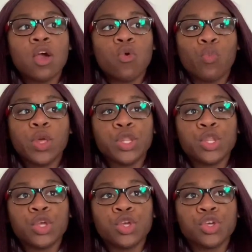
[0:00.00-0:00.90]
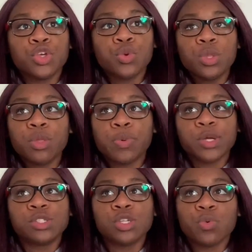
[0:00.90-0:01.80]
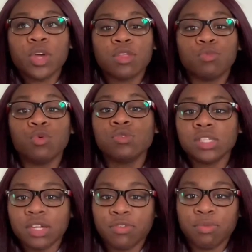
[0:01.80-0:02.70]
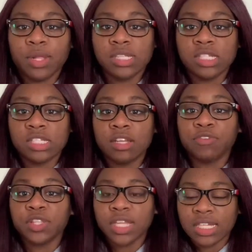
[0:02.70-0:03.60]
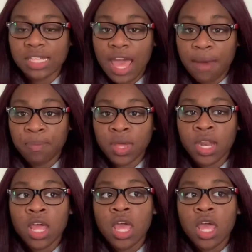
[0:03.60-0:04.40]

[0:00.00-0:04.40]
when you and the person you're with move to different places, different things happen.